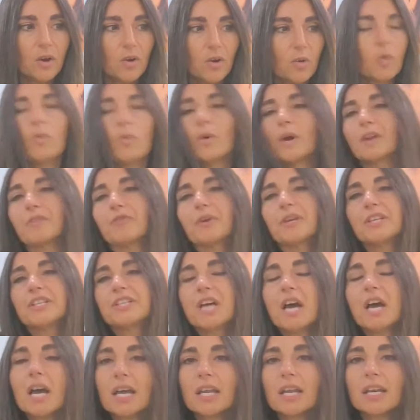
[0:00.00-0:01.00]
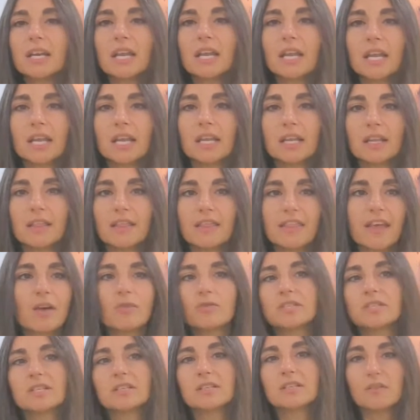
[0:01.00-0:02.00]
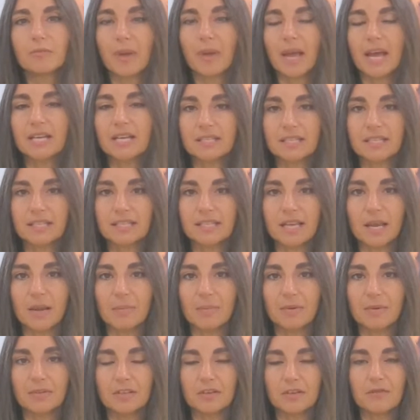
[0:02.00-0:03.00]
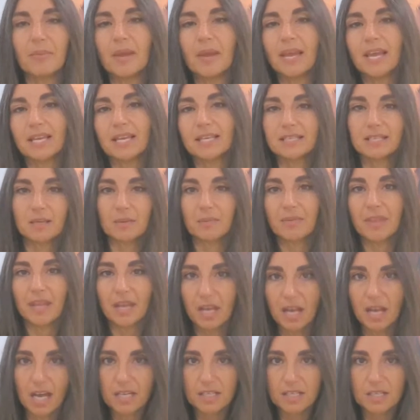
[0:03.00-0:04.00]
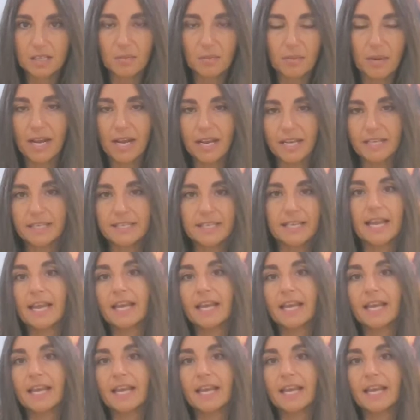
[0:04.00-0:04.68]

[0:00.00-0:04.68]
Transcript: well, what have we done in thousands of past examples of making something customized